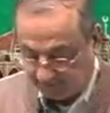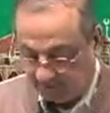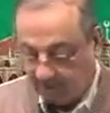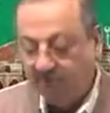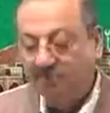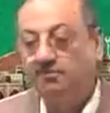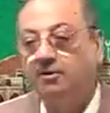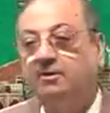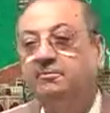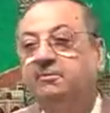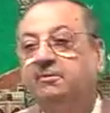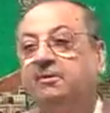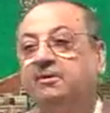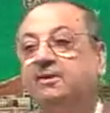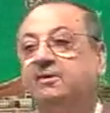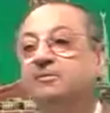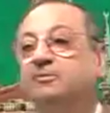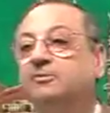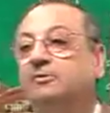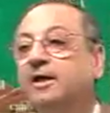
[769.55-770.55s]
what will be the
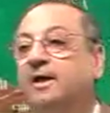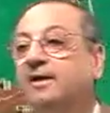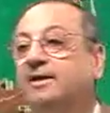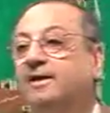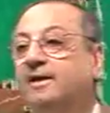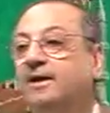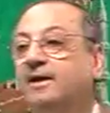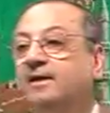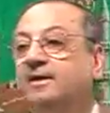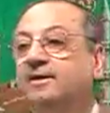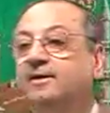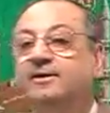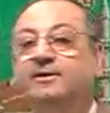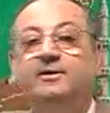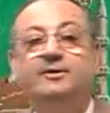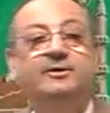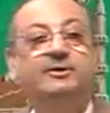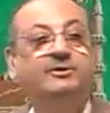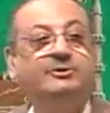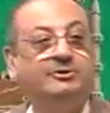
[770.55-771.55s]
mudariya?
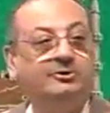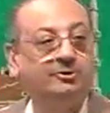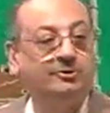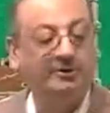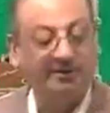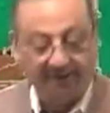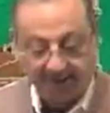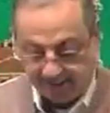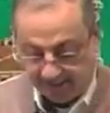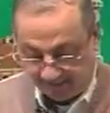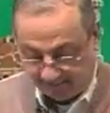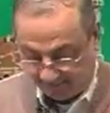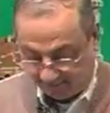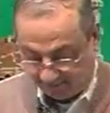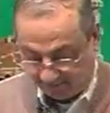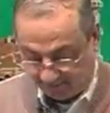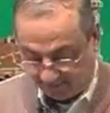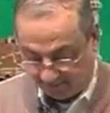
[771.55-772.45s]
Yuqimu.